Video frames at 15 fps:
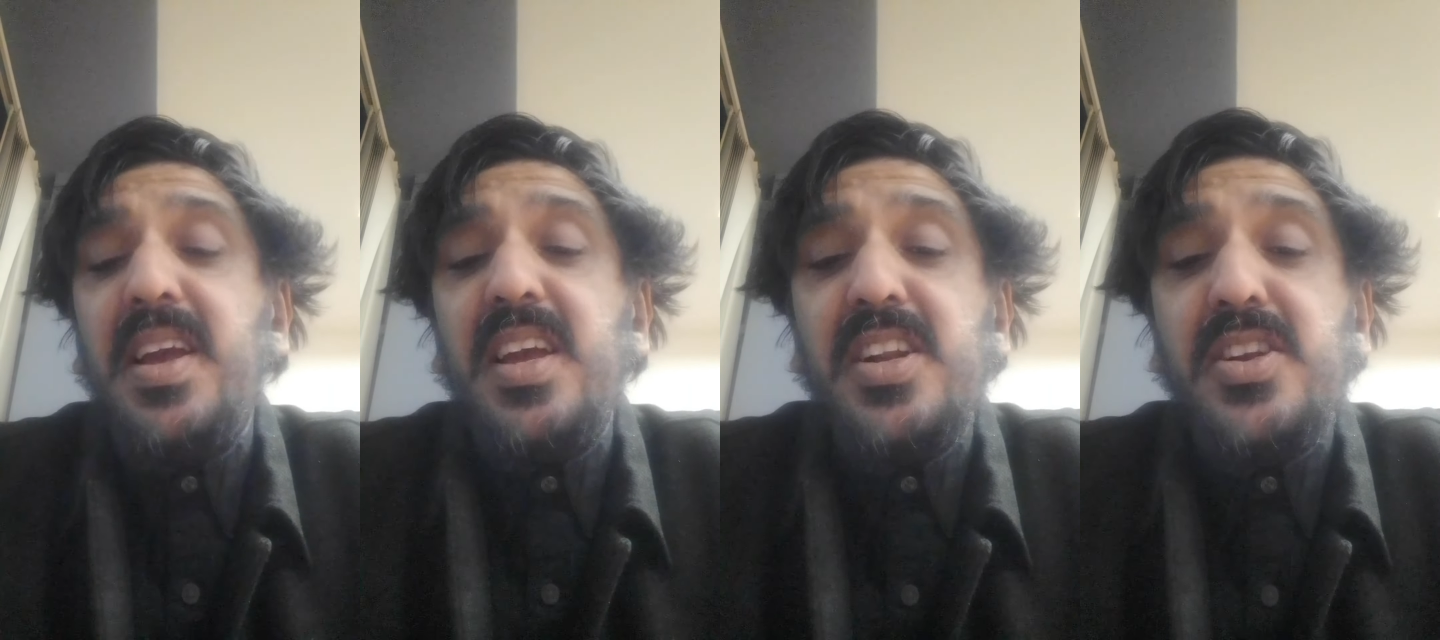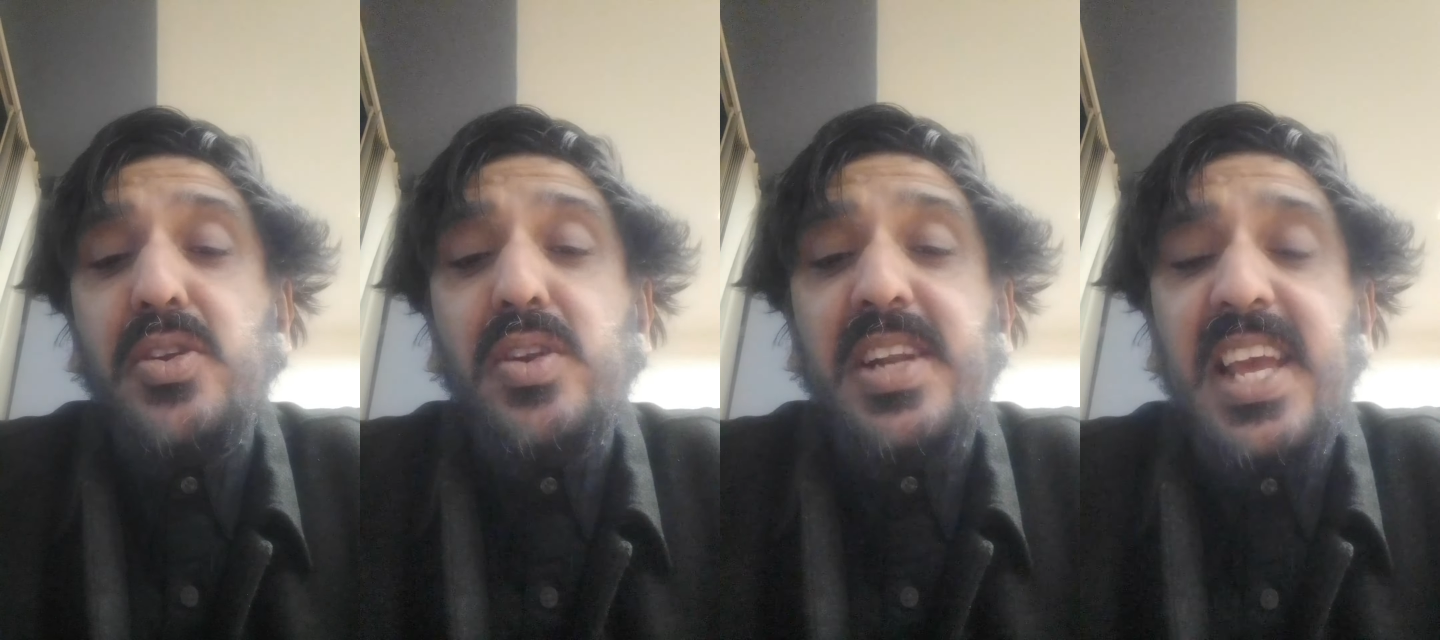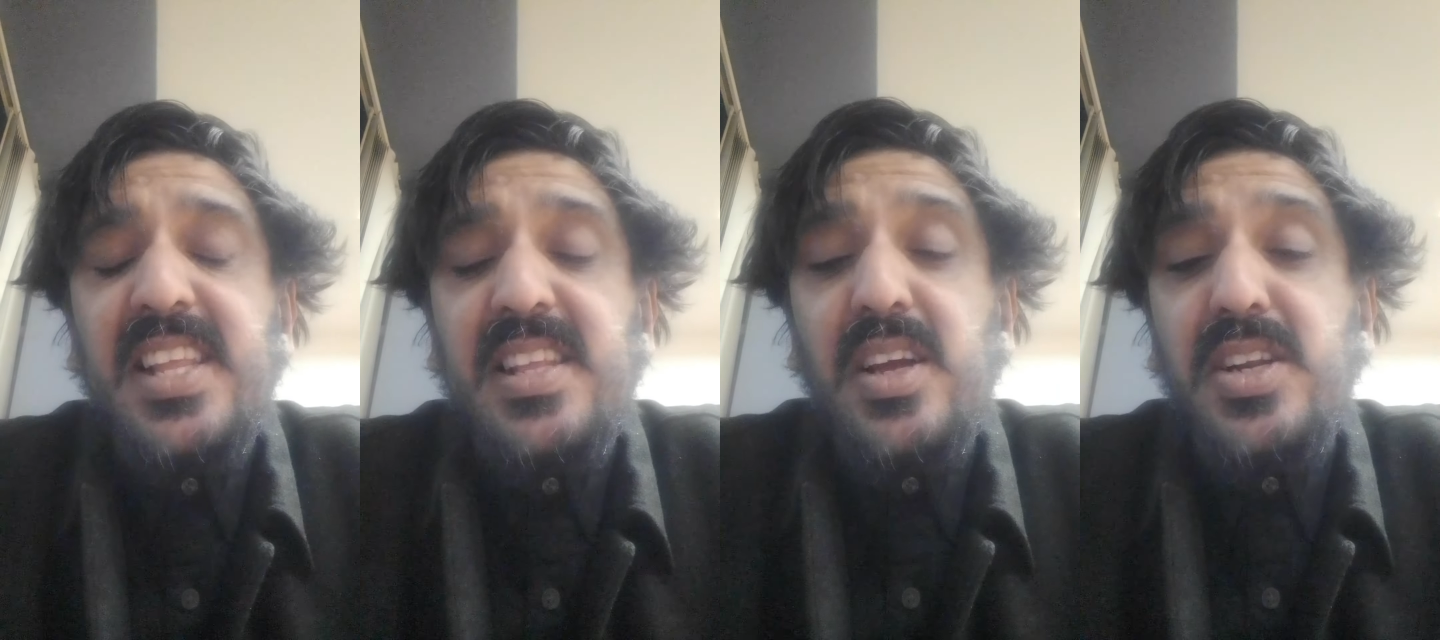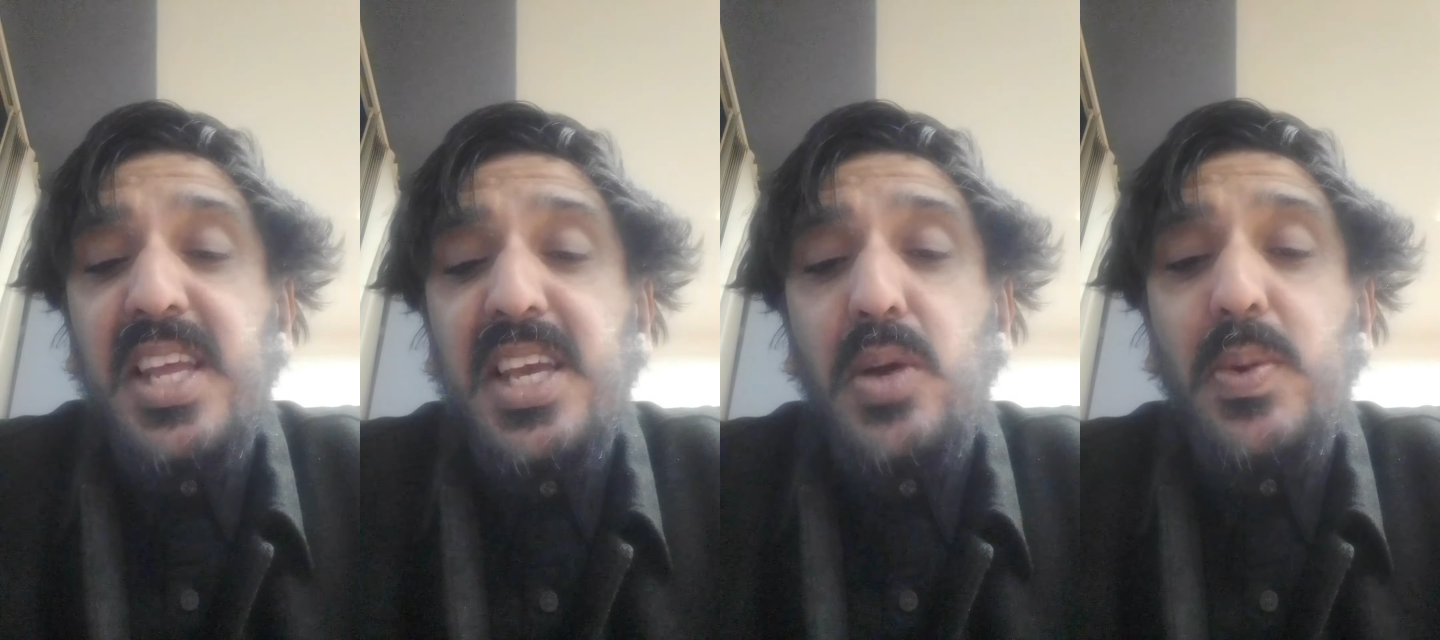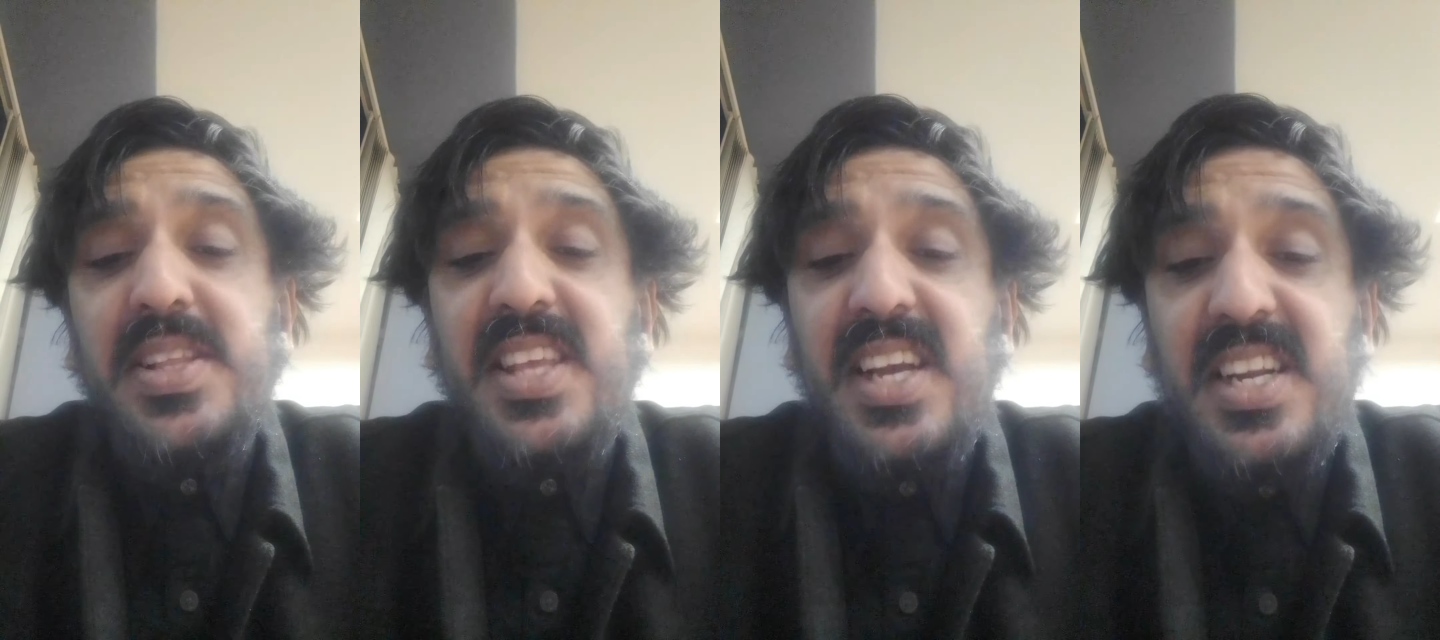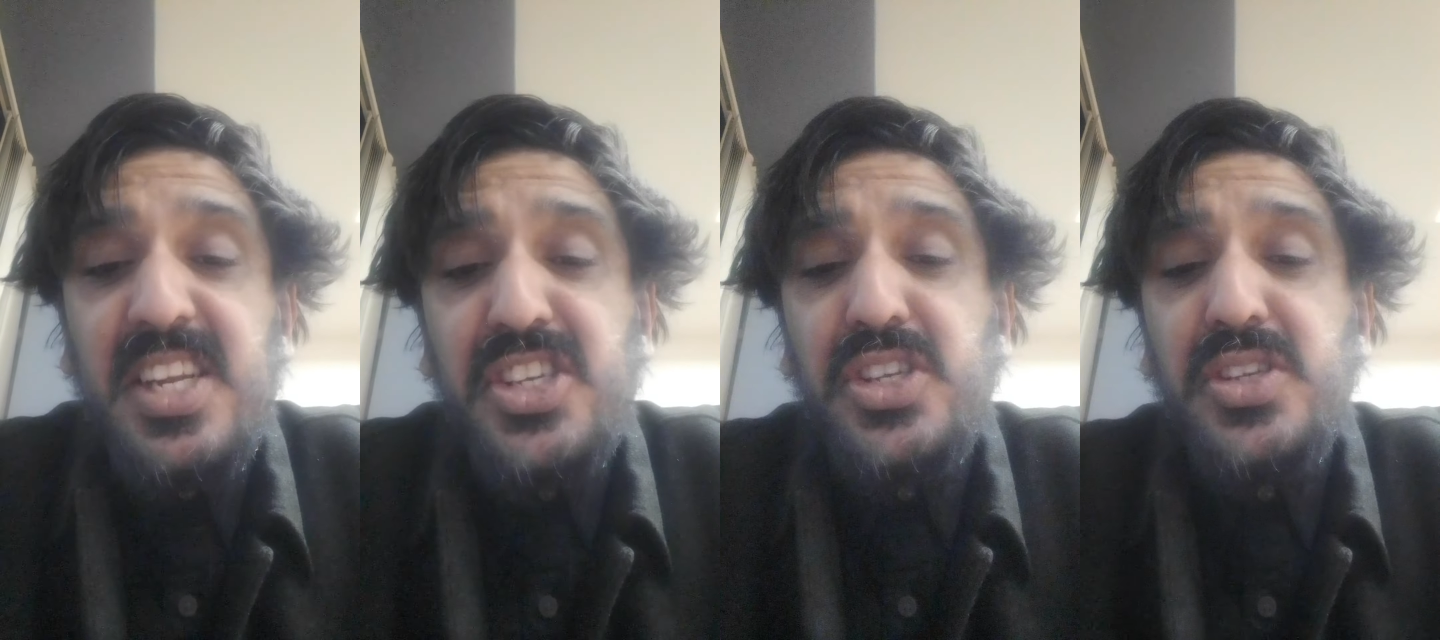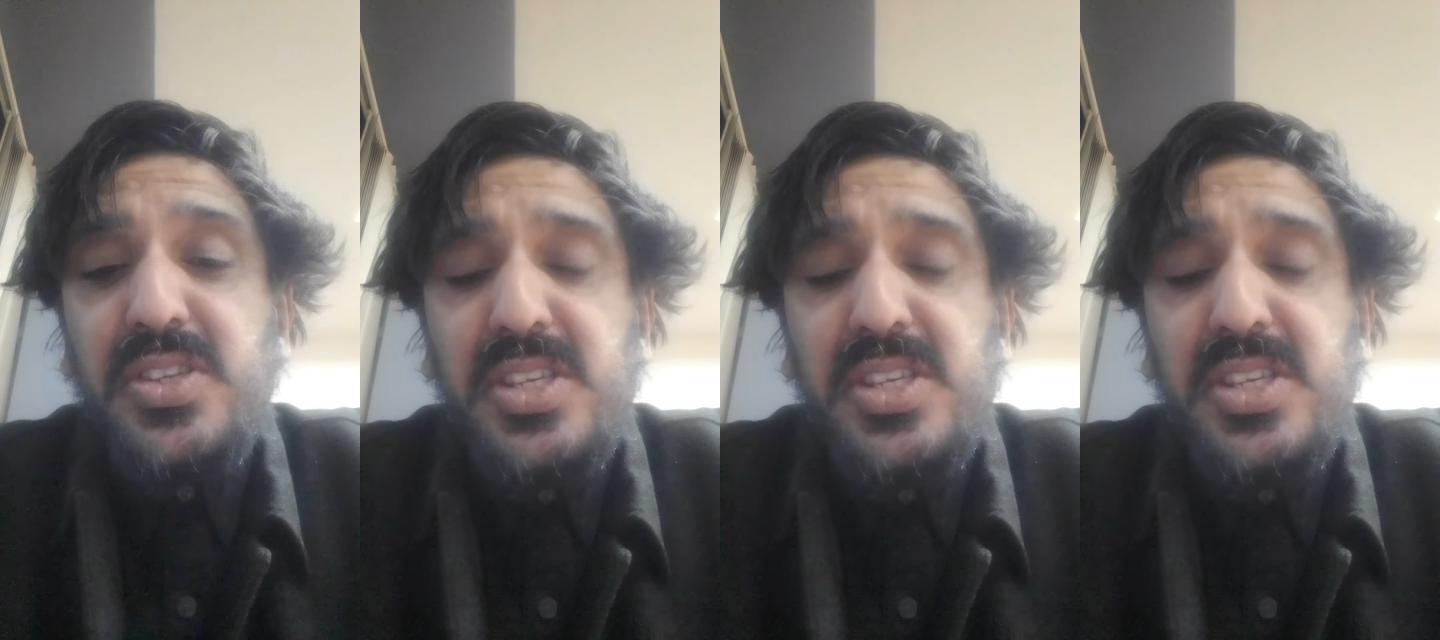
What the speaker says: It'd take away the ignition